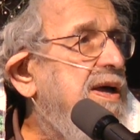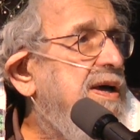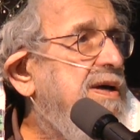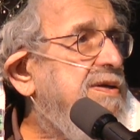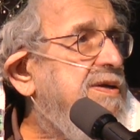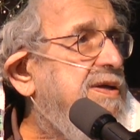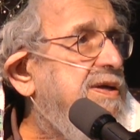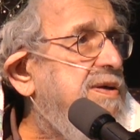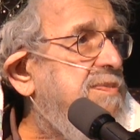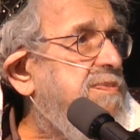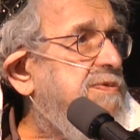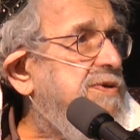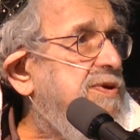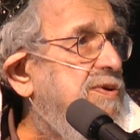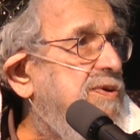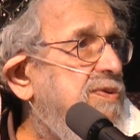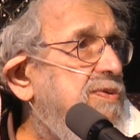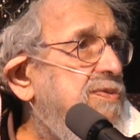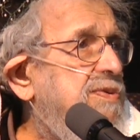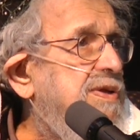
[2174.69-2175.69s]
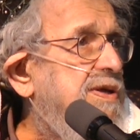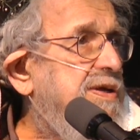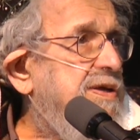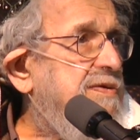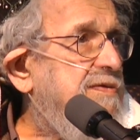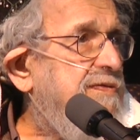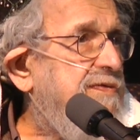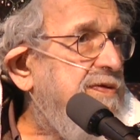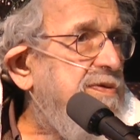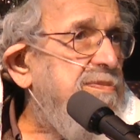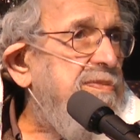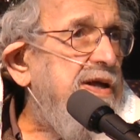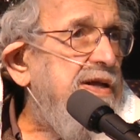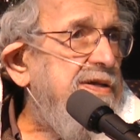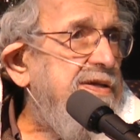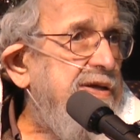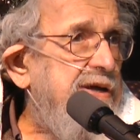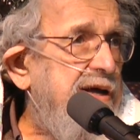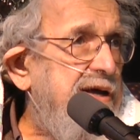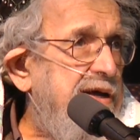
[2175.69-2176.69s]
and keep it only in
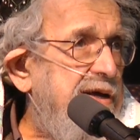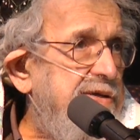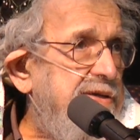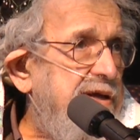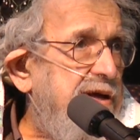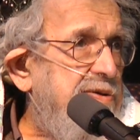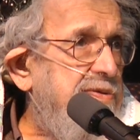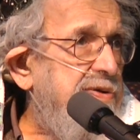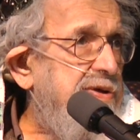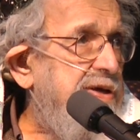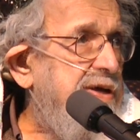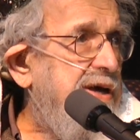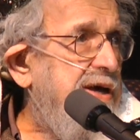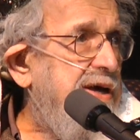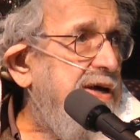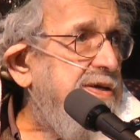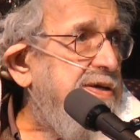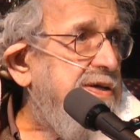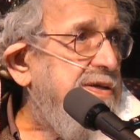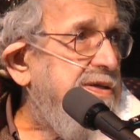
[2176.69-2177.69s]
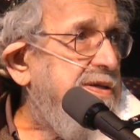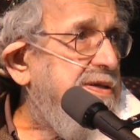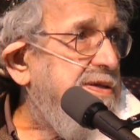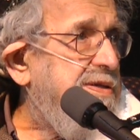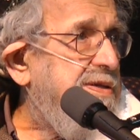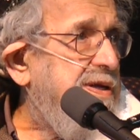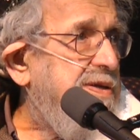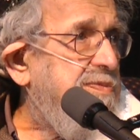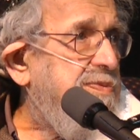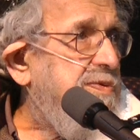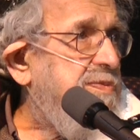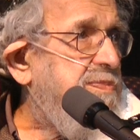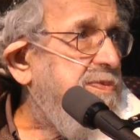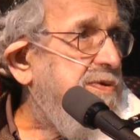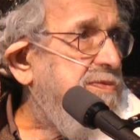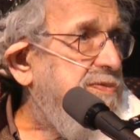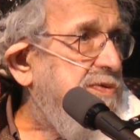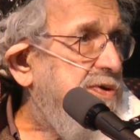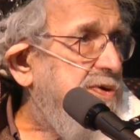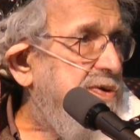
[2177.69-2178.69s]
formaldehyde, how he had it, that would
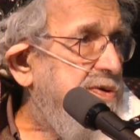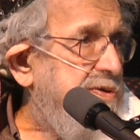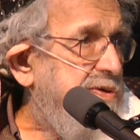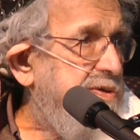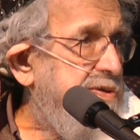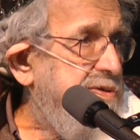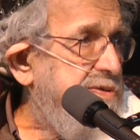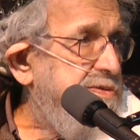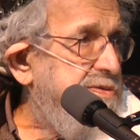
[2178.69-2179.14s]
be wrong.